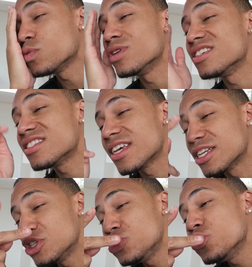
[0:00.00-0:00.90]
We
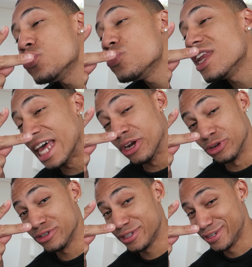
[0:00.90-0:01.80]
said two
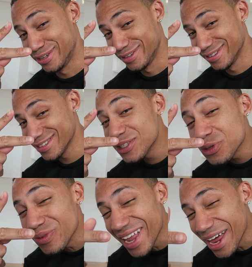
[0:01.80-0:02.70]
letters.
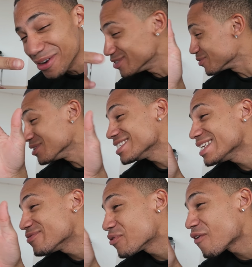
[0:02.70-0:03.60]
Two letters. It
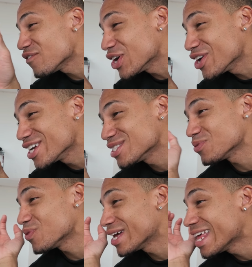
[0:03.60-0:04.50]
wasn't even referring
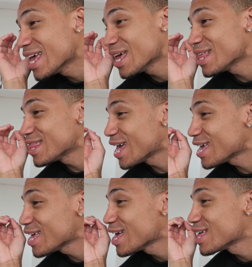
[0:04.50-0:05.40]
to what
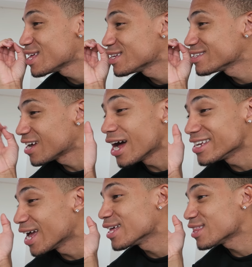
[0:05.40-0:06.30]

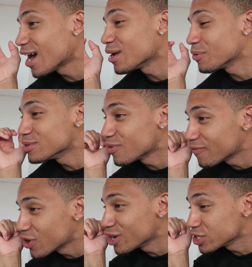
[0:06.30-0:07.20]
Kanye thought it was
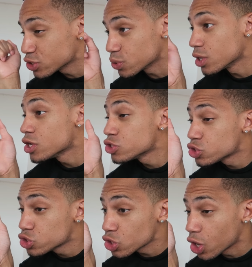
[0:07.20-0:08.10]
referring to.
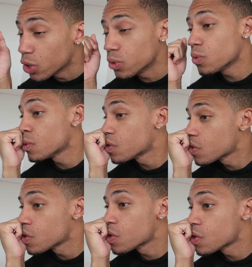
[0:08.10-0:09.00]
So,
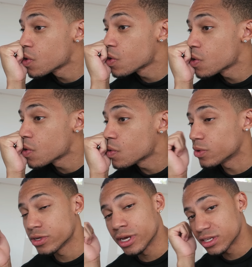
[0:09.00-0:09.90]

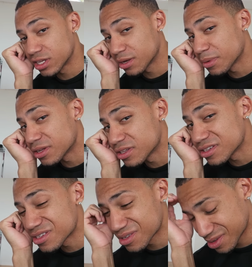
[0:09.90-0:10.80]
what do you guys think about
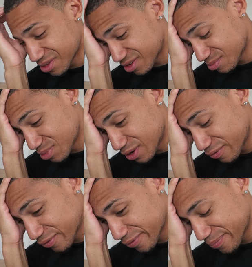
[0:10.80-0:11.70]
this
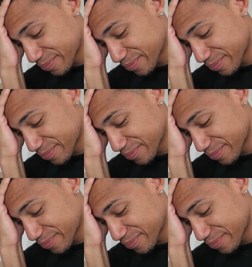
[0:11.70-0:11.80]
beef?